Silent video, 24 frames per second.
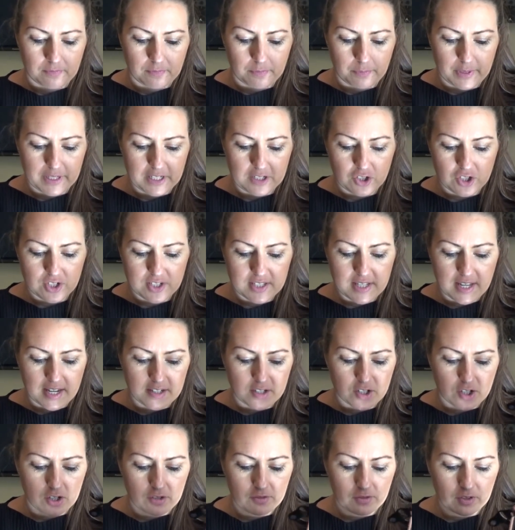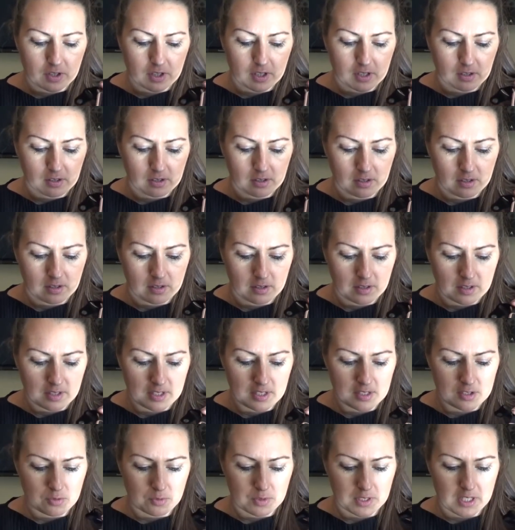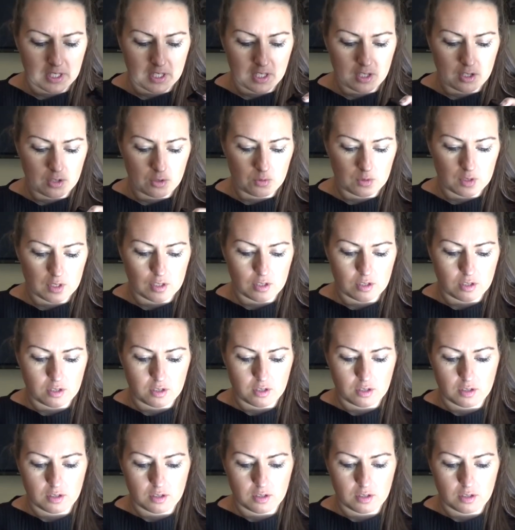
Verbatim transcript: but it just slides over and it's really cute.